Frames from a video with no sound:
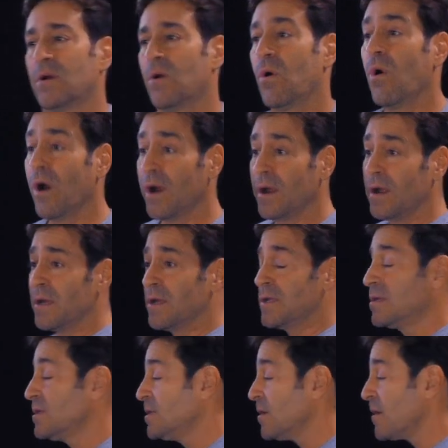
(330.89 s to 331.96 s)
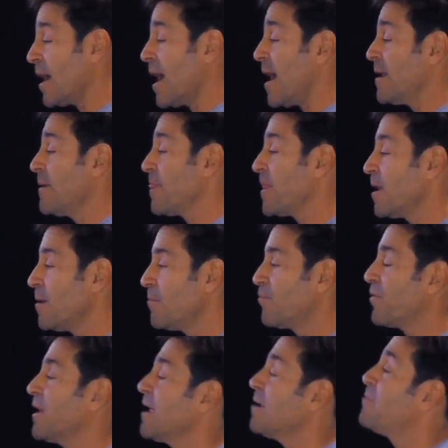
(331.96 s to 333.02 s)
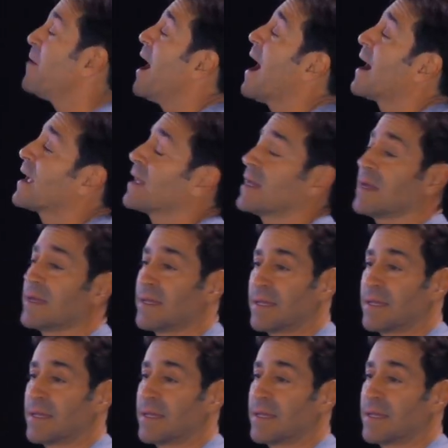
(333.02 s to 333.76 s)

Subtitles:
Or, dear God, bring it back.